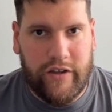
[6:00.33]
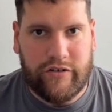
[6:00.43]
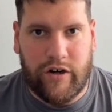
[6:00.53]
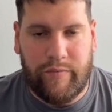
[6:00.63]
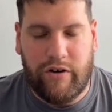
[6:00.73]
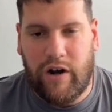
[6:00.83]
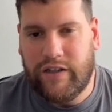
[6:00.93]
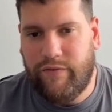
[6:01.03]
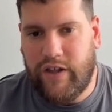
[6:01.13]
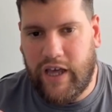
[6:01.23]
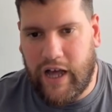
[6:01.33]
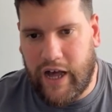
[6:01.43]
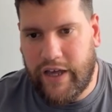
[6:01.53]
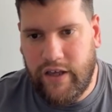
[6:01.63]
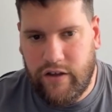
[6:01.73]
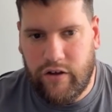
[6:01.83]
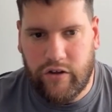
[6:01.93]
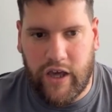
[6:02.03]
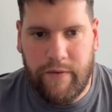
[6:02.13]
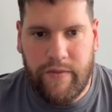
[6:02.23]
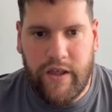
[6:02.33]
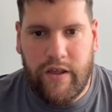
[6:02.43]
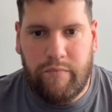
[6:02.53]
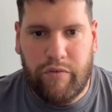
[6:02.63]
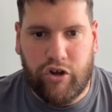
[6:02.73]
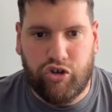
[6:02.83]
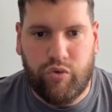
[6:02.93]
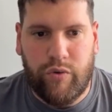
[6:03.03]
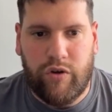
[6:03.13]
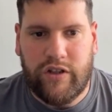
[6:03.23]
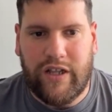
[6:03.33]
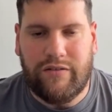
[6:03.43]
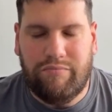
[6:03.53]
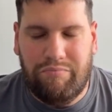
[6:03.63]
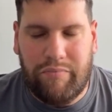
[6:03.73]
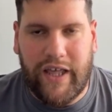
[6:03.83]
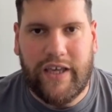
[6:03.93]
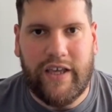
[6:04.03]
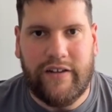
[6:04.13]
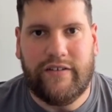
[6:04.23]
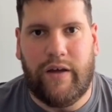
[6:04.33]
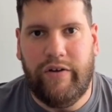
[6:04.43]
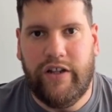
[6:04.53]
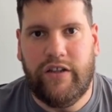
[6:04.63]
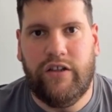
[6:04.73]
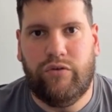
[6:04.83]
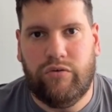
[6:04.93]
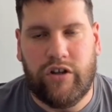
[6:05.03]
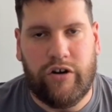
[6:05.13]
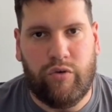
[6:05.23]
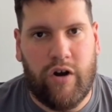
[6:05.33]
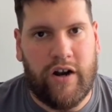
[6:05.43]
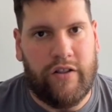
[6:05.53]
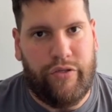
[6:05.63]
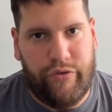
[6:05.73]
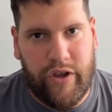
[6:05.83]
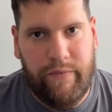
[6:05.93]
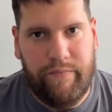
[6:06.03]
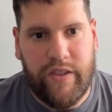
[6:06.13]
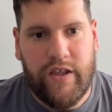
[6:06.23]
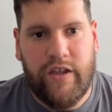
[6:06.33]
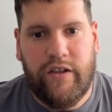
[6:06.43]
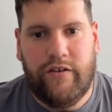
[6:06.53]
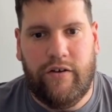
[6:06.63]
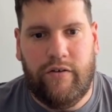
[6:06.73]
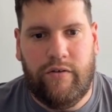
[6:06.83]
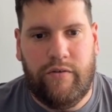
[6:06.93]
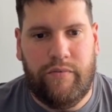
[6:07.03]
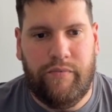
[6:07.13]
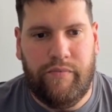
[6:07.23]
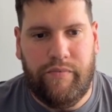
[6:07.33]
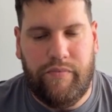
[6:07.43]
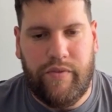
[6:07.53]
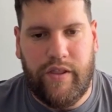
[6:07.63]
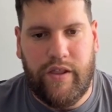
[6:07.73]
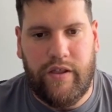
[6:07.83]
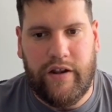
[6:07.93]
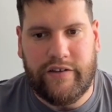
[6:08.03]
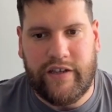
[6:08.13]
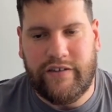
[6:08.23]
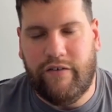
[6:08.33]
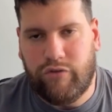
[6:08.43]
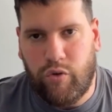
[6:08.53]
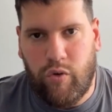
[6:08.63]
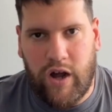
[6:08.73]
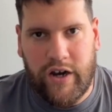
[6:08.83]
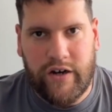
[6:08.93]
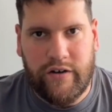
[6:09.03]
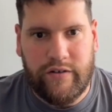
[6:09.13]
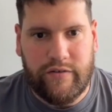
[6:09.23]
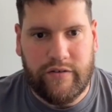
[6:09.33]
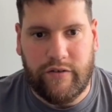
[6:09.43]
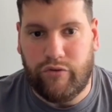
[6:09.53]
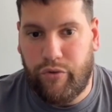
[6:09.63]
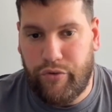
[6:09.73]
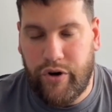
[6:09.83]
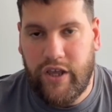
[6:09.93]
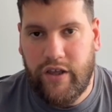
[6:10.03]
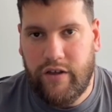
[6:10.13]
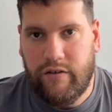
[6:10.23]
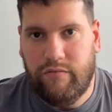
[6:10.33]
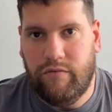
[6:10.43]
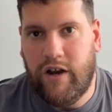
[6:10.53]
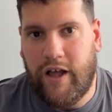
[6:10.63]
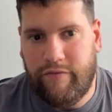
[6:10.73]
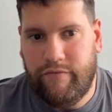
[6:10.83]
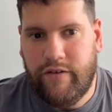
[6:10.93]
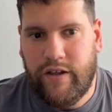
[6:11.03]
it's going to be relatively high, okay? Because we want that braking stability into turn 1 and 3. So let's say sector 1, sector 3 will have